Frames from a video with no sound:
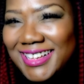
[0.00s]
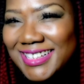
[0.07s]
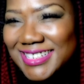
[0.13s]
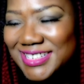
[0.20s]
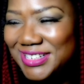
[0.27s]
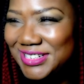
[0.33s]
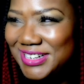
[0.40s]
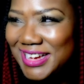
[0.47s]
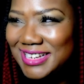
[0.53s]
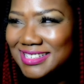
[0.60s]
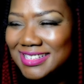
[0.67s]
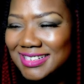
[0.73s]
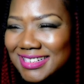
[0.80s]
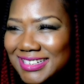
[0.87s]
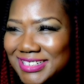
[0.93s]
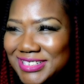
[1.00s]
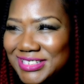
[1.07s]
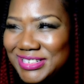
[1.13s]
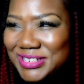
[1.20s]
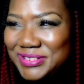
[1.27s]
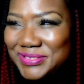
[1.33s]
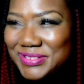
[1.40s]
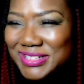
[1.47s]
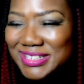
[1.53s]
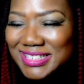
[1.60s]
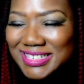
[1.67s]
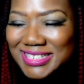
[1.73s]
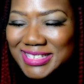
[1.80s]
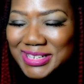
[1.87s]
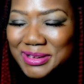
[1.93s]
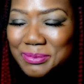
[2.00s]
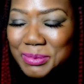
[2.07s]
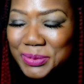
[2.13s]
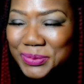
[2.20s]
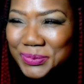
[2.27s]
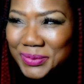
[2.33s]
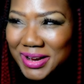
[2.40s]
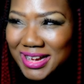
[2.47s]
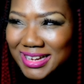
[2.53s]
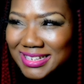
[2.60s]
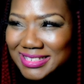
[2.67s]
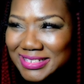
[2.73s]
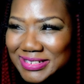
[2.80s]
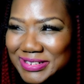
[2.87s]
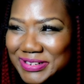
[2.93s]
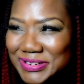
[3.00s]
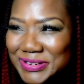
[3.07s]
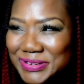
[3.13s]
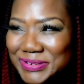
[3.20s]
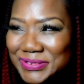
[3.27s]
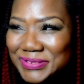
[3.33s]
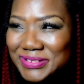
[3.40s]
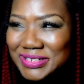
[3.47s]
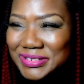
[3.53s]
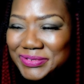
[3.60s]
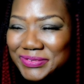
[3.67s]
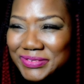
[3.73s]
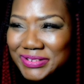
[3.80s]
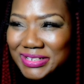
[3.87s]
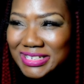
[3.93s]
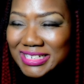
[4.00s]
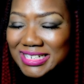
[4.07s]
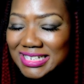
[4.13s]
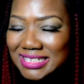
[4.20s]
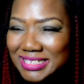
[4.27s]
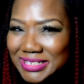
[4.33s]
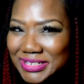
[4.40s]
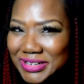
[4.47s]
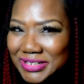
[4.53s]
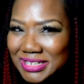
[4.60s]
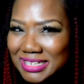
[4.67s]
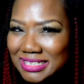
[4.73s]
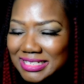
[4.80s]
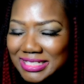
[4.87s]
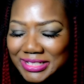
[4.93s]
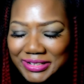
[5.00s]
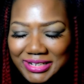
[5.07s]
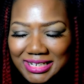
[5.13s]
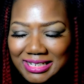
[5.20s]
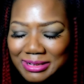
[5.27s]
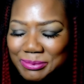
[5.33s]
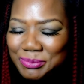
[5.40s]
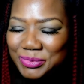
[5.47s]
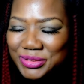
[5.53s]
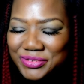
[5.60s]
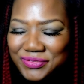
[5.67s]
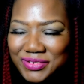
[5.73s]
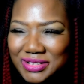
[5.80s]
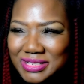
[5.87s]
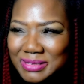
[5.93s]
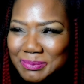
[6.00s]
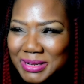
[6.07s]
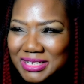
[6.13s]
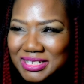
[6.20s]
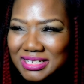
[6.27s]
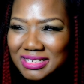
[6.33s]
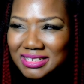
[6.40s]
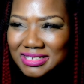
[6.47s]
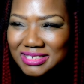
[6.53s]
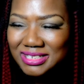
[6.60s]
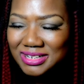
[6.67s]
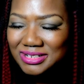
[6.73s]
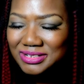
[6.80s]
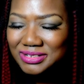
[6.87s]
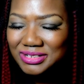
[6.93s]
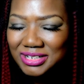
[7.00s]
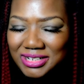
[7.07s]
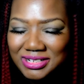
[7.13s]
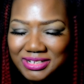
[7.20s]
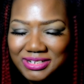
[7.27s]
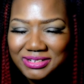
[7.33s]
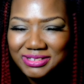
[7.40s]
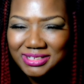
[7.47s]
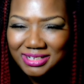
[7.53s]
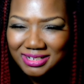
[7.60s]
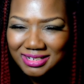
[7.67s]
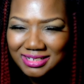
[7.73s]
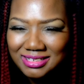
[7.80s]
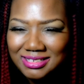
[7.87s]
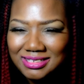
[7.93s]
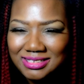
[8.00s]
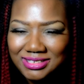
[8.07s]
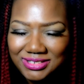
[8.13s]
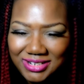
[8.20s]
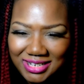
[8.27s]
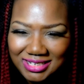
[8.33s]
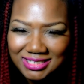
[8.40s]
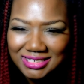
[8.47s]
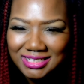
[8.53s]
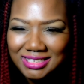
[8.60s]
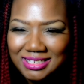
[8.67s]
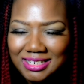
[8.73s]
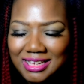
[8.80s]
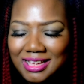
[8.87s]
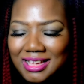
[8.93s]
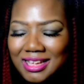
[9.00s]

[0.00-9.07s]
So that's the energy with the sun, moon, rising. You know, you really get to know these three, especially starting to learn your chart and astrology.